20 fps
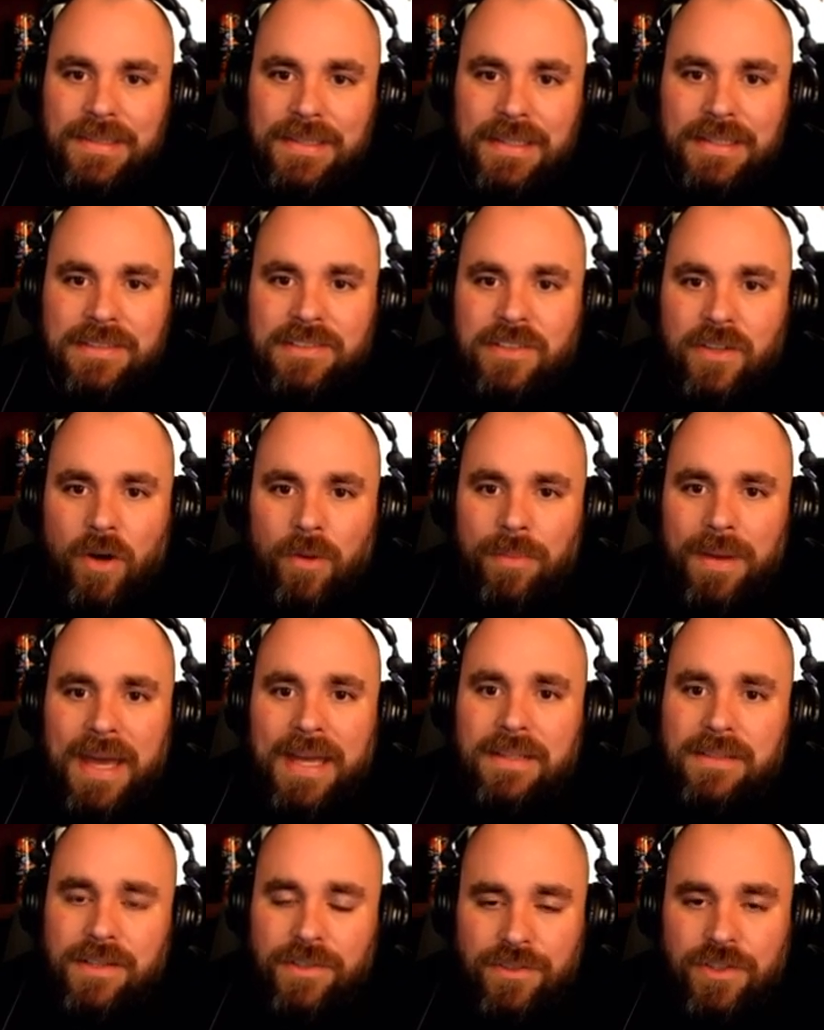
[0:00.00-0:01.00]
It's so
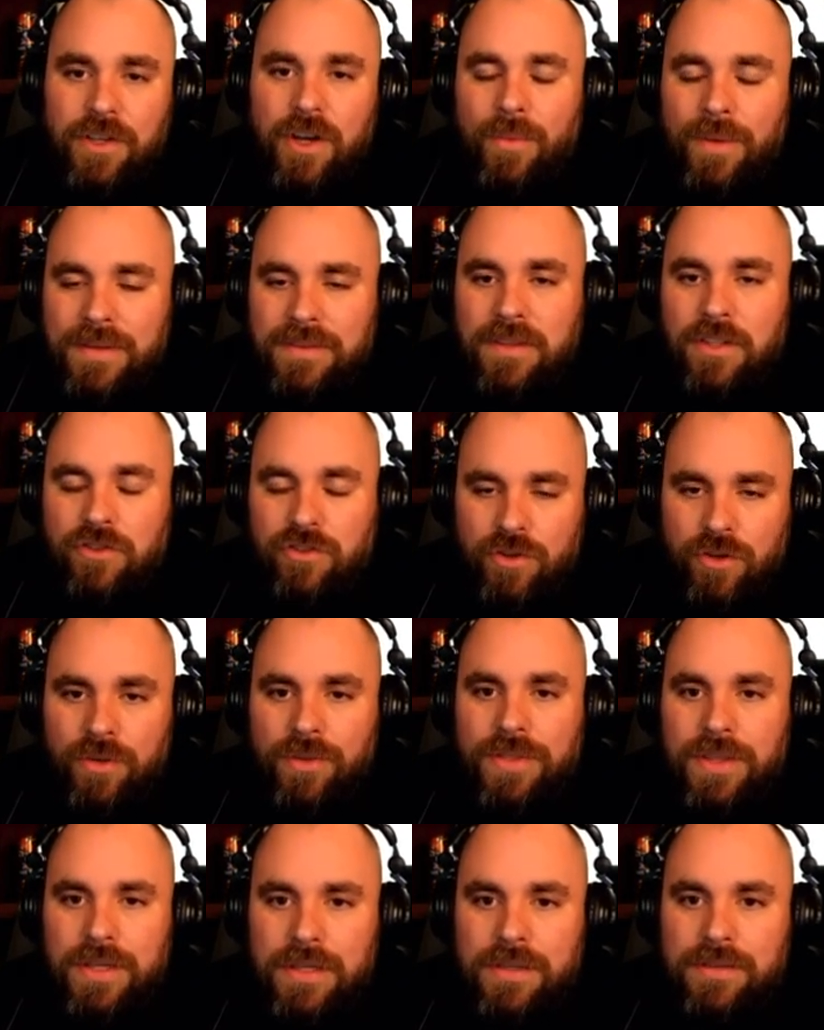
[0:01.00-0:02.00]
bad. Because you know what the
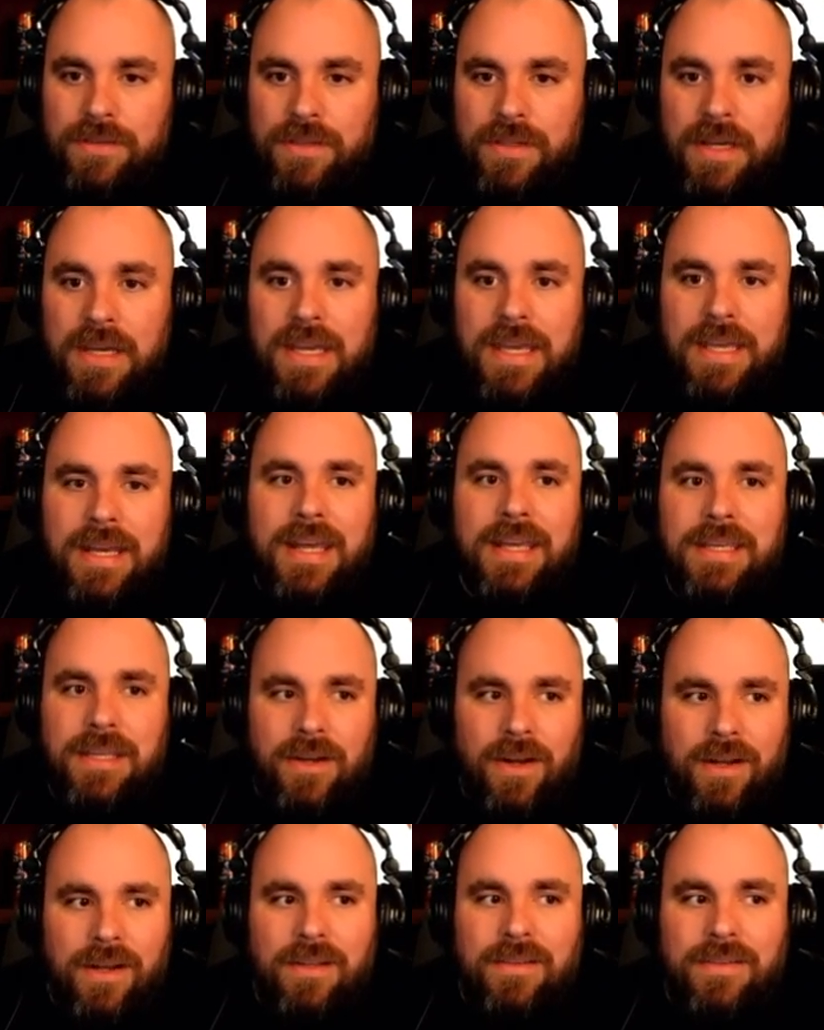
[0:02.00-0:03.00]
truth is? And I
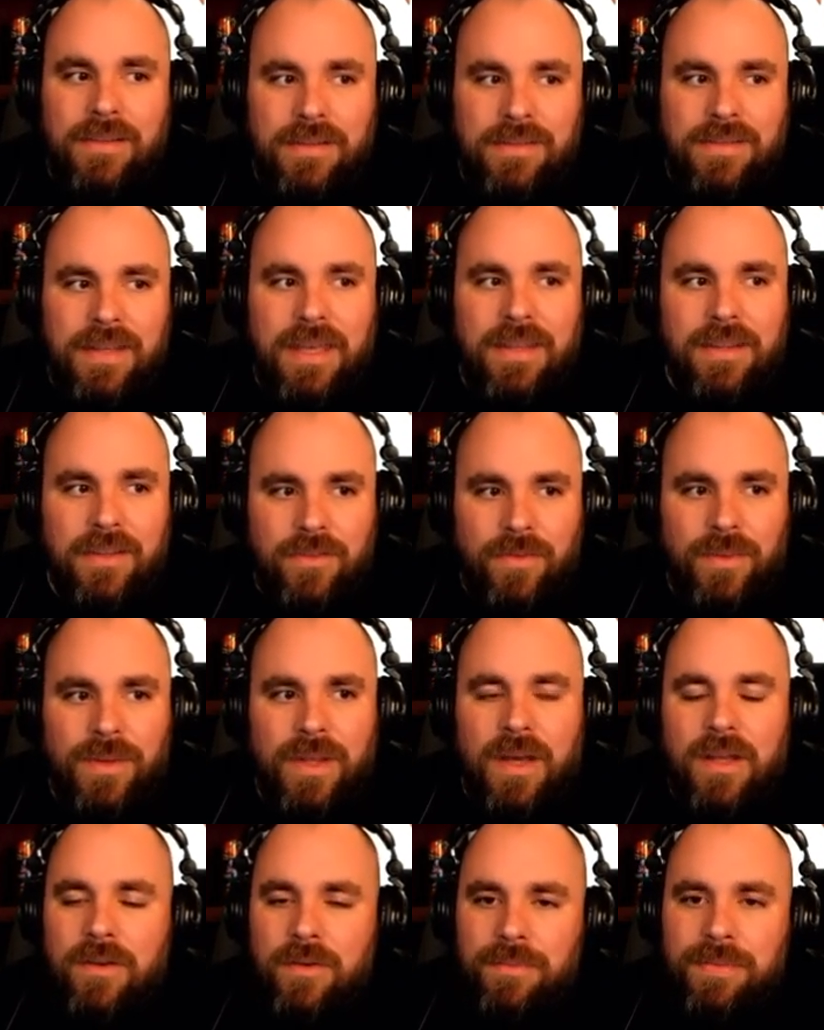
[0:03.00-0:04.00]
can honestly say this with
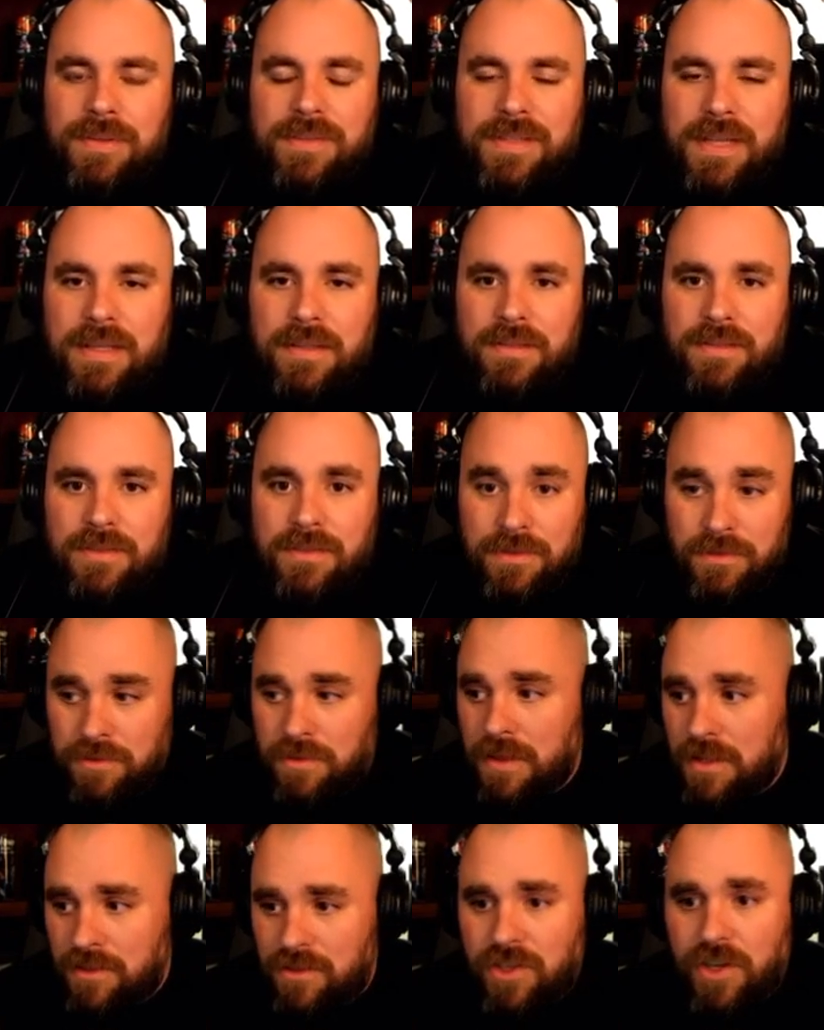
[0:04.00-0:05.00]
100%
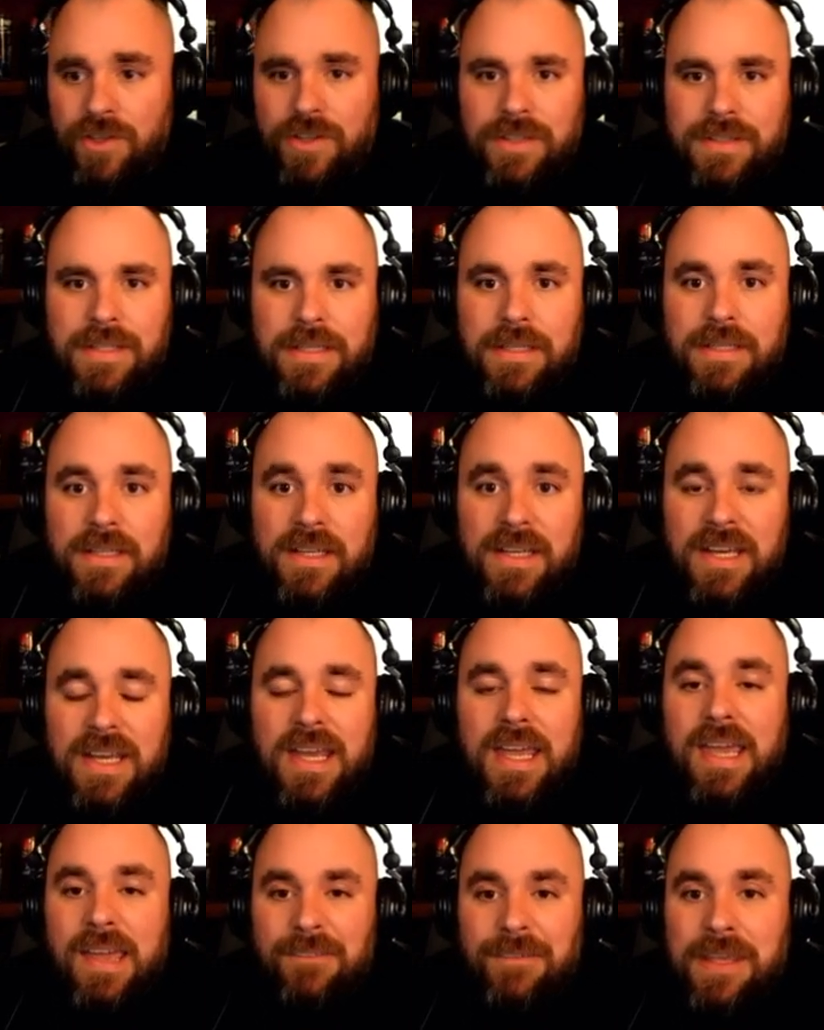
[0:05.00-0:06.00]
certainty.
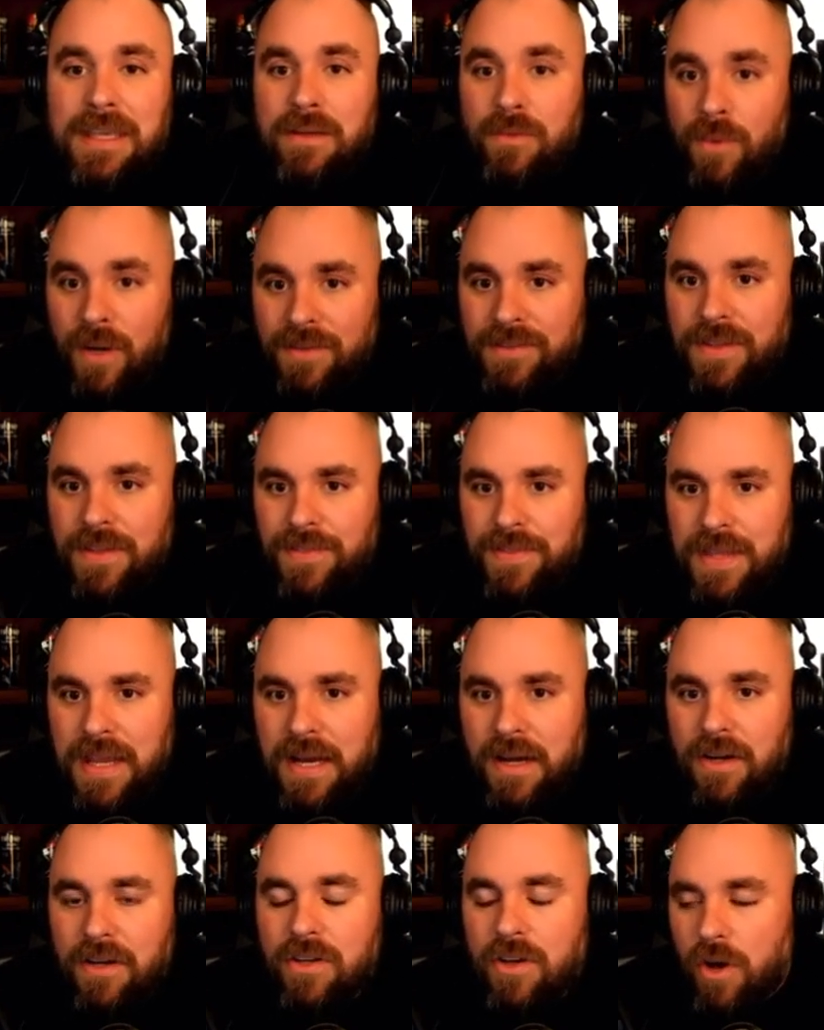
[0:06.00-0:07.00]
If he wasn't
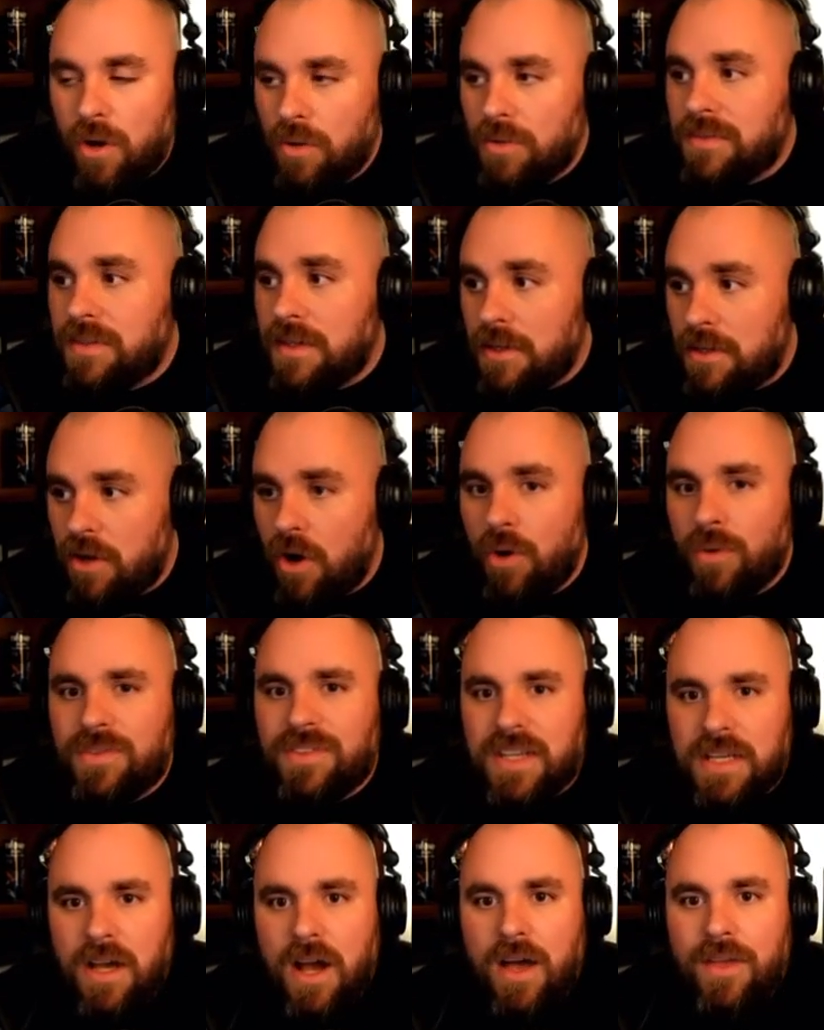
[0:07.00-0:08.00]
there
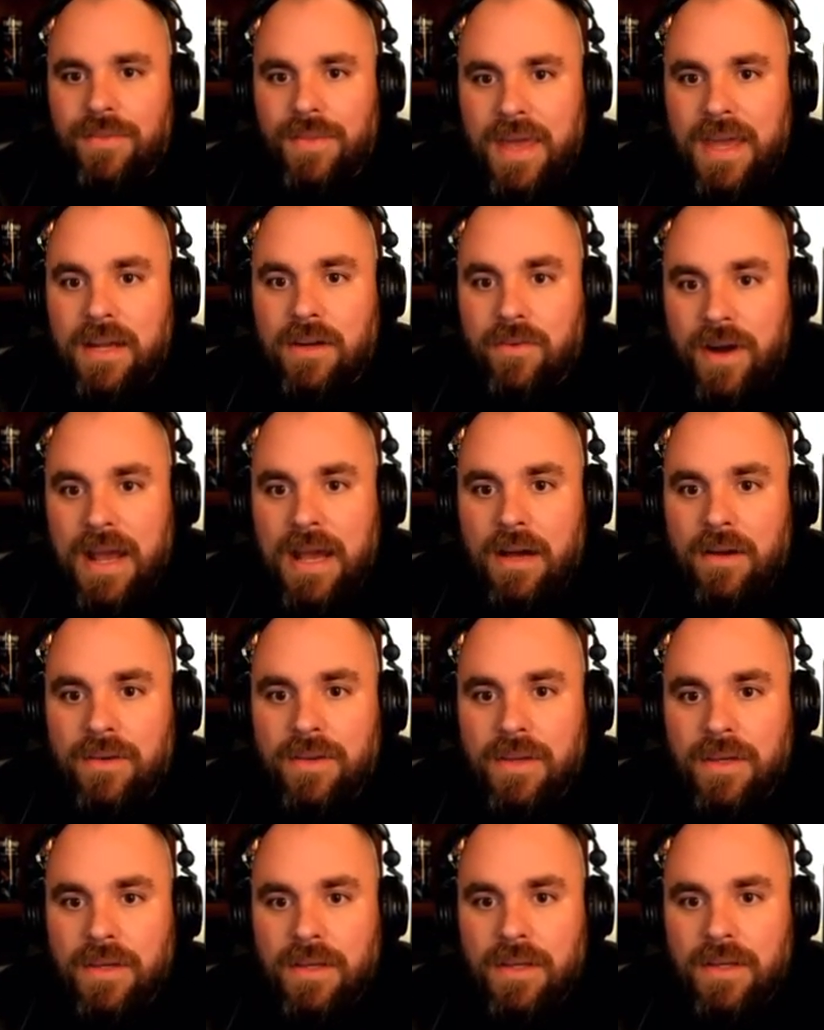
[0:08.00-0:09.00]
coaxing on that crowd